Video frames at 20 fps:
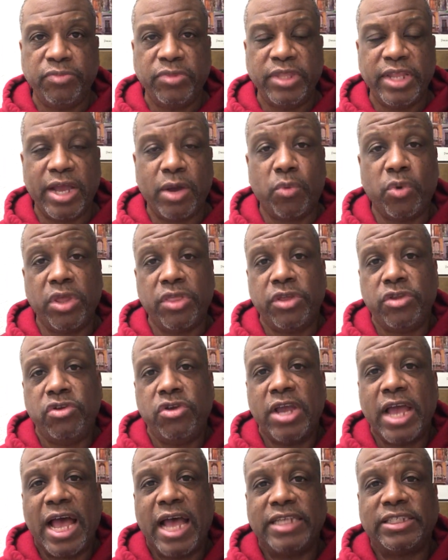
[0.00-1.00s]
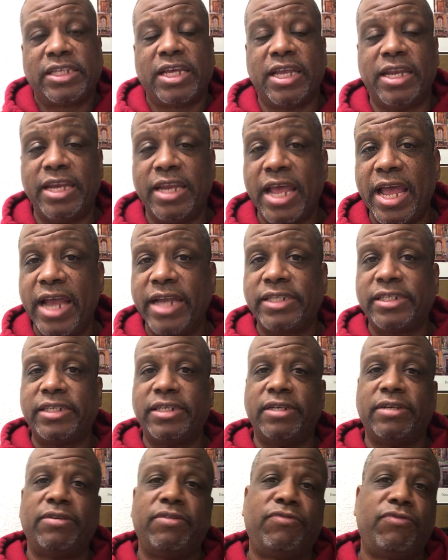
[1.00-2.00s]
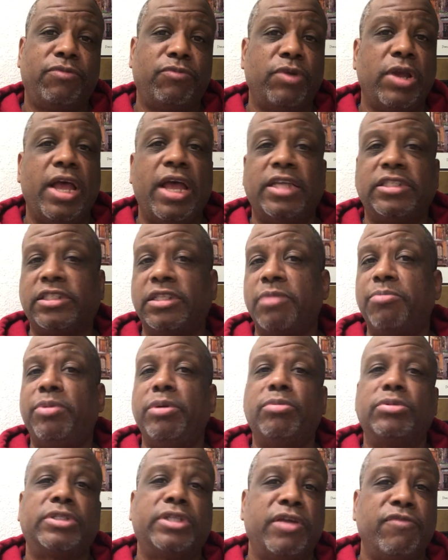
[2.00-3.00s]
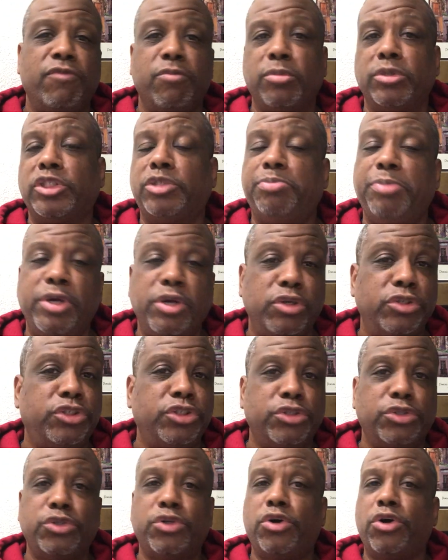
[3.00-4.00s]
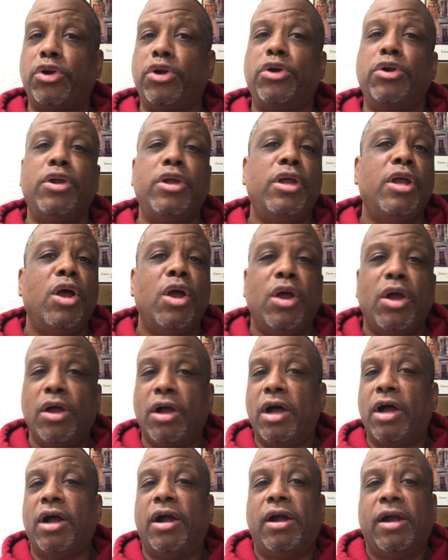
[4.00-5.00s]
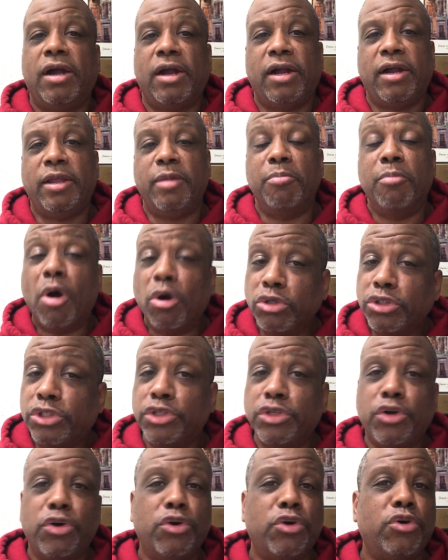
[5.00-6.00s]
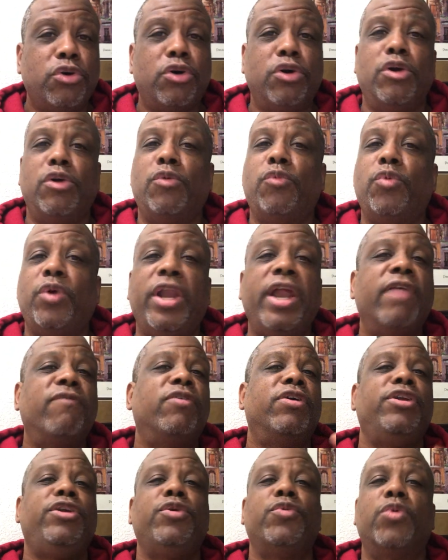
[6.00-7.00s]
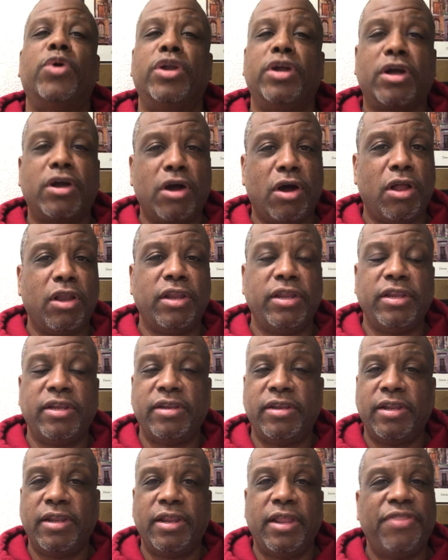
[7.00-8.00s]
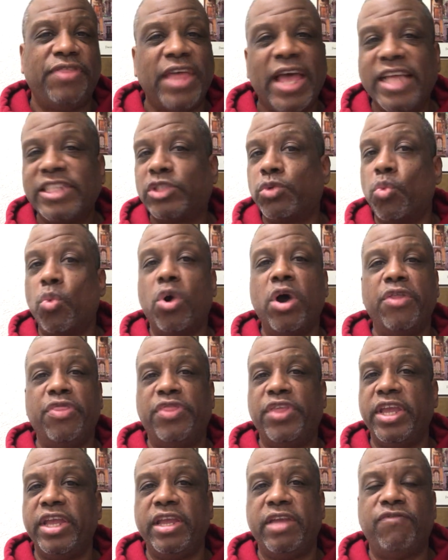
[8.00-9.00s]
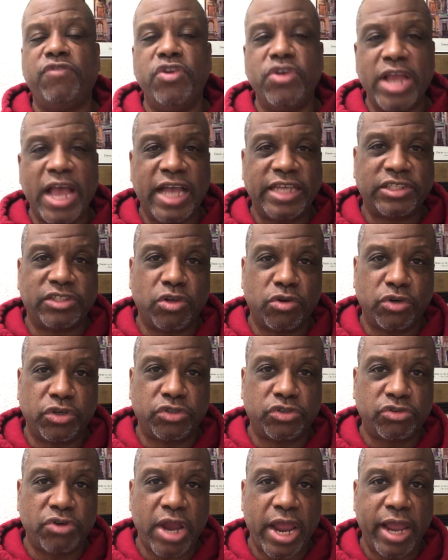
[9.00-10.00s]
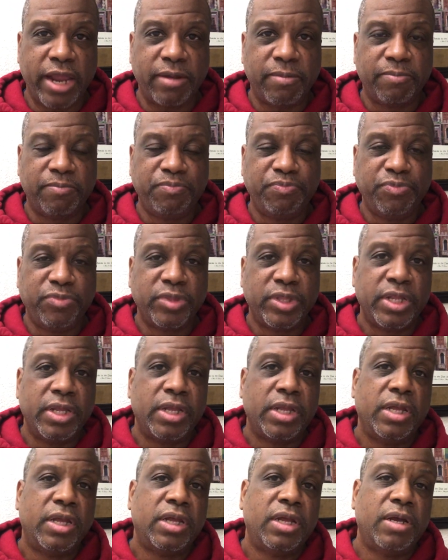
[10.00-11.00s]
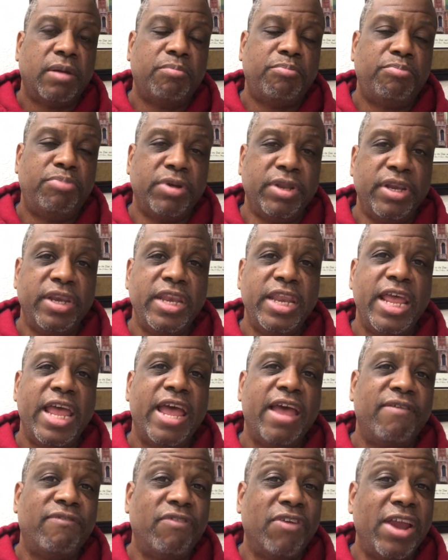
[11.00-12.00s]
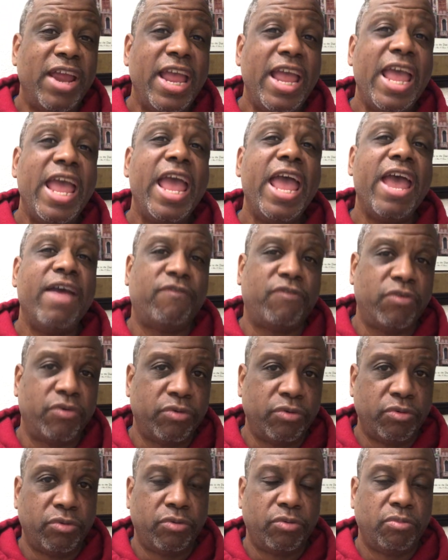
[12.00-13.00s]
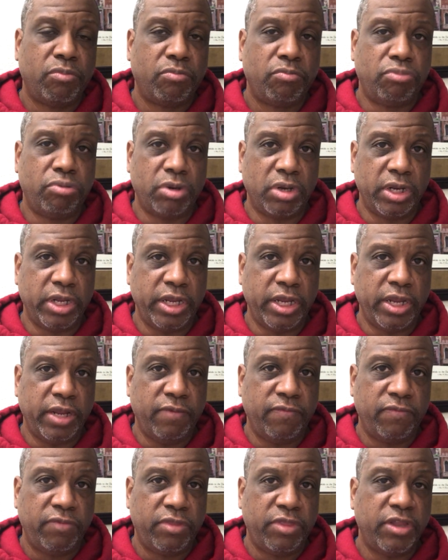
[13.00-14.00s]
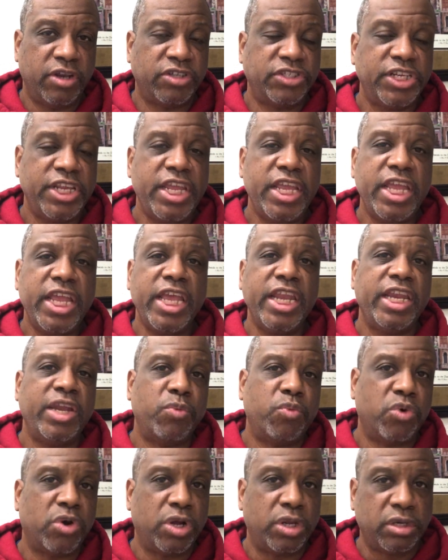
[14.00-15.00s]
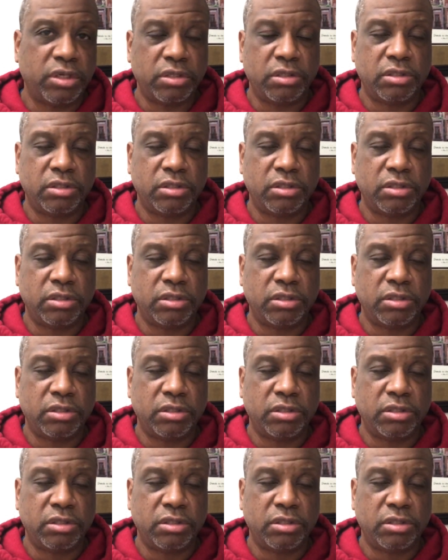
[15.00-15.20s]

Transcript: Now, whether you guys connect, as some people say, from a spiritual or, or emotional or whatever you want to call it, that's one thing if you guys don't attract. But never, ever believe there's anyone